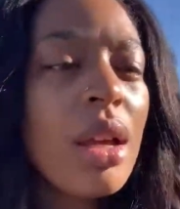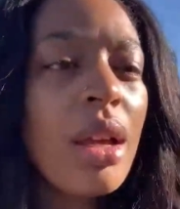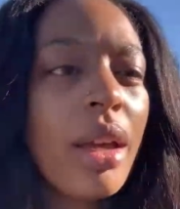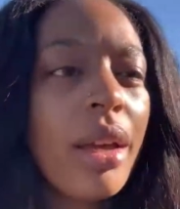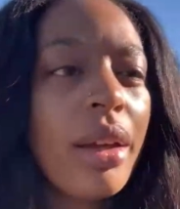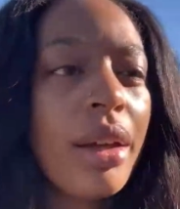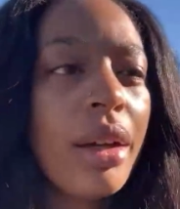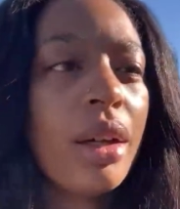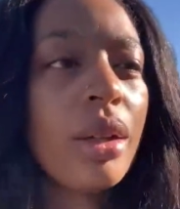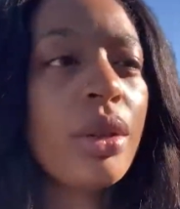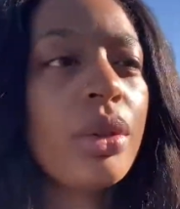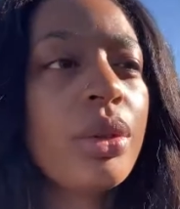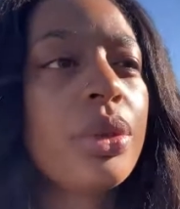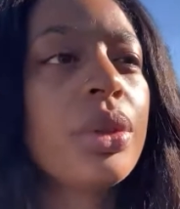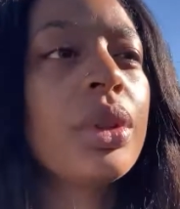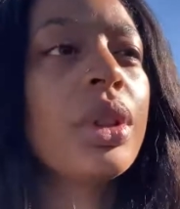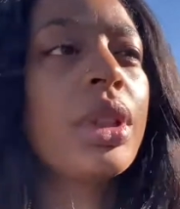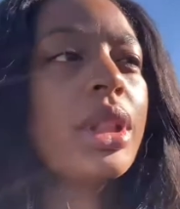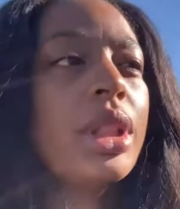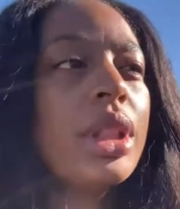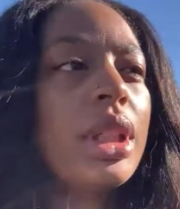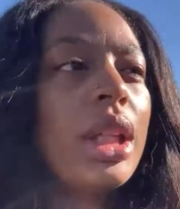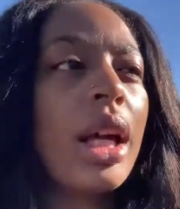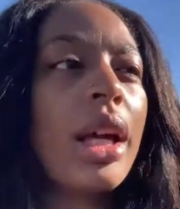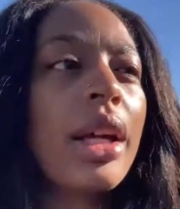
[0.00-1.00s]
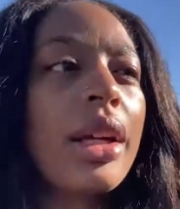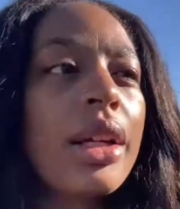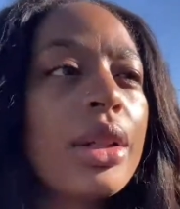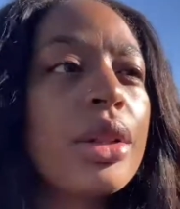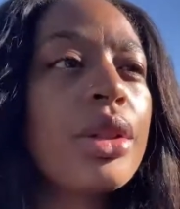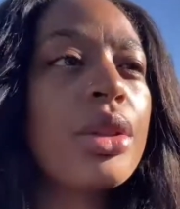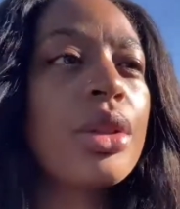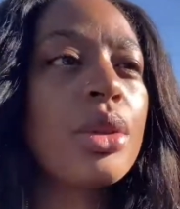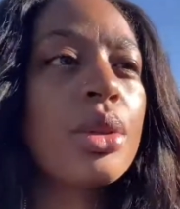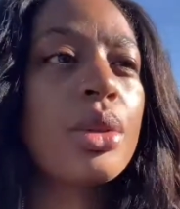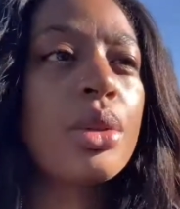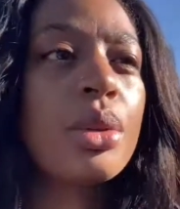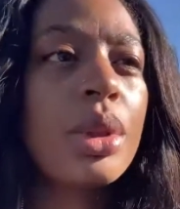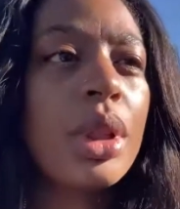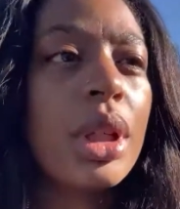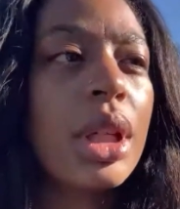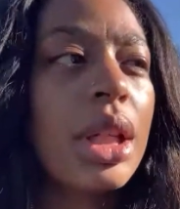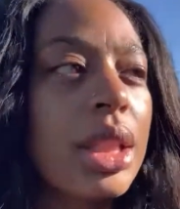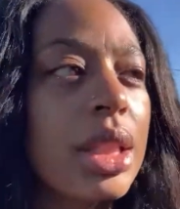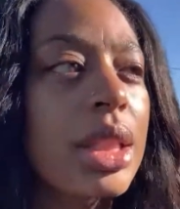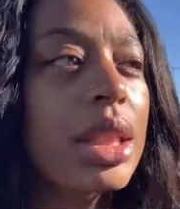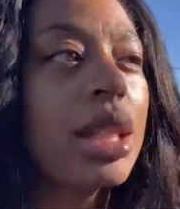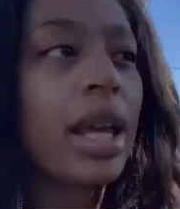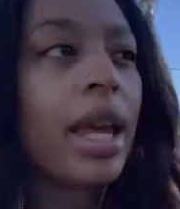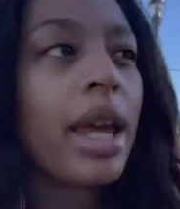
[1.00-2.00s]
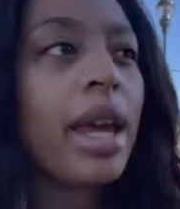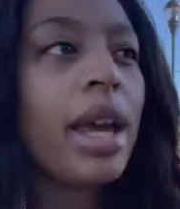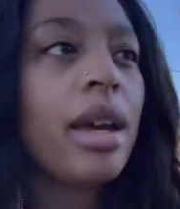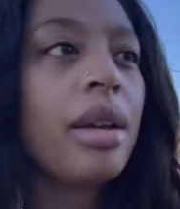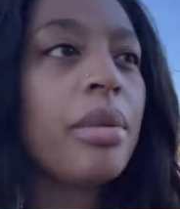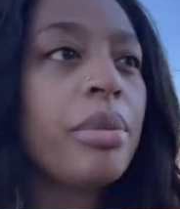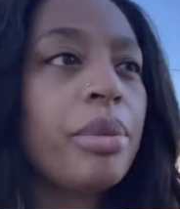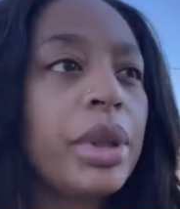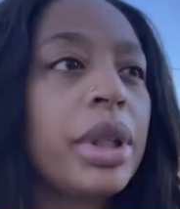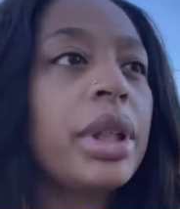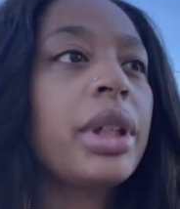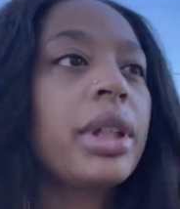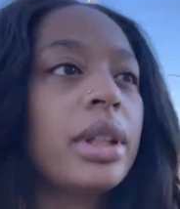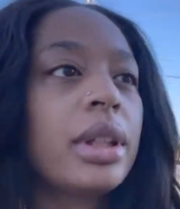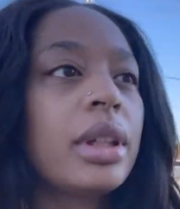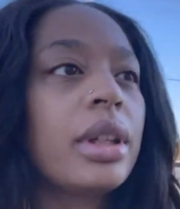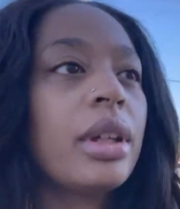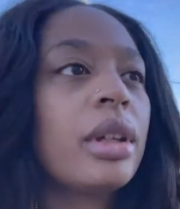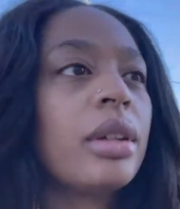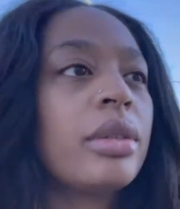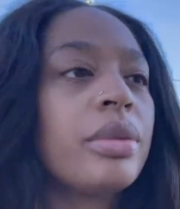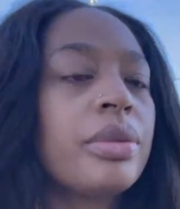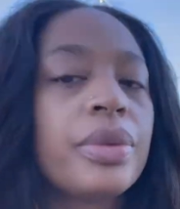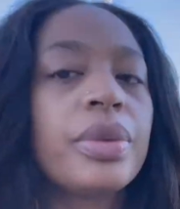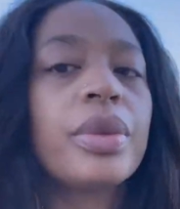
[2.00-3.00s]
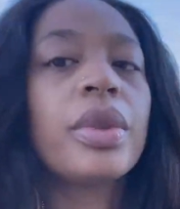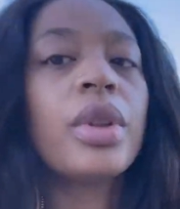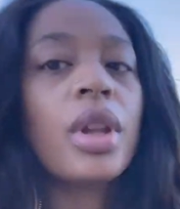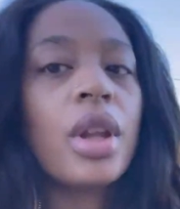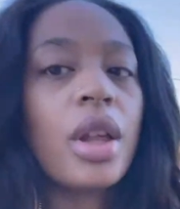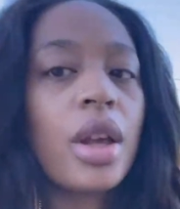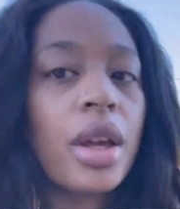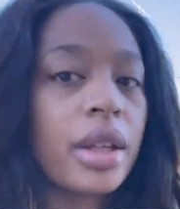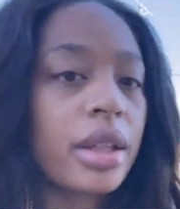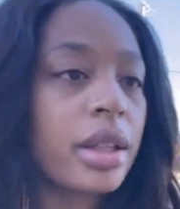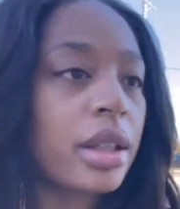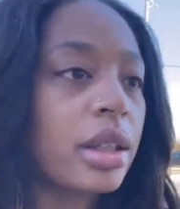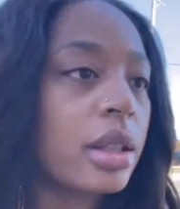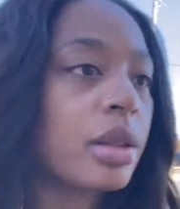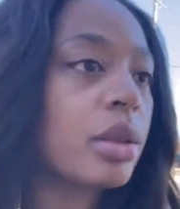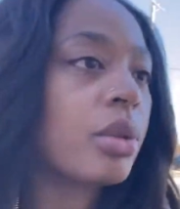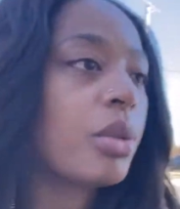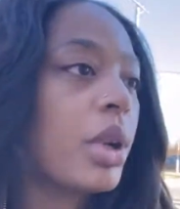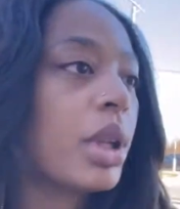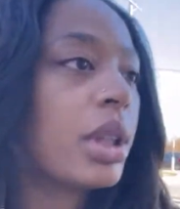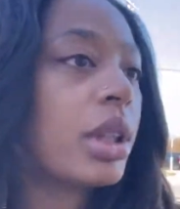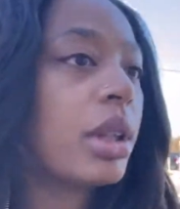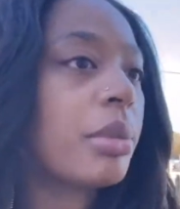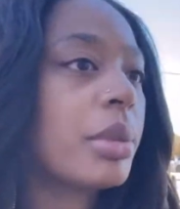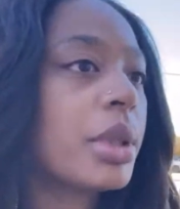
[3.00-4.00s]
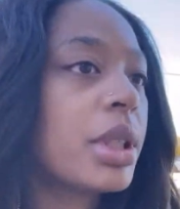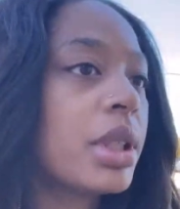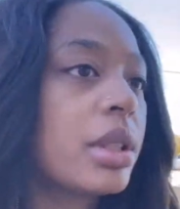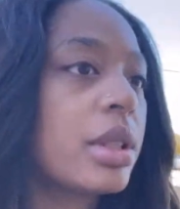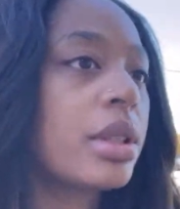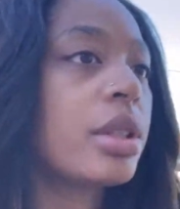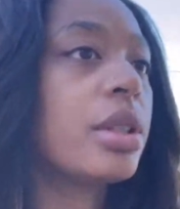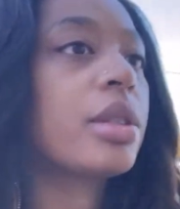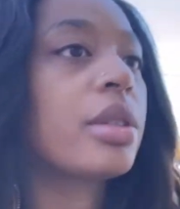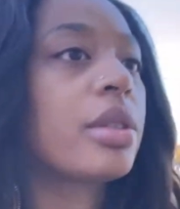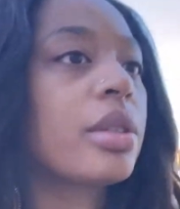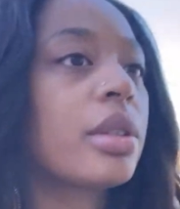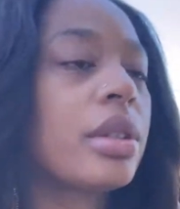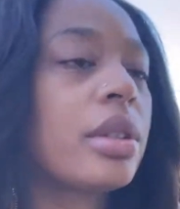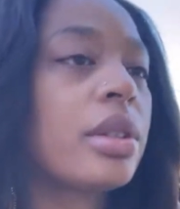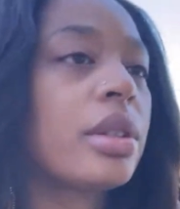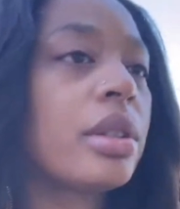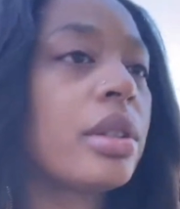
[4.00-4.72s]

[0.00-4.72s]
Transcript: And hopefully I can do a tad bit of vlogging while I'm in here.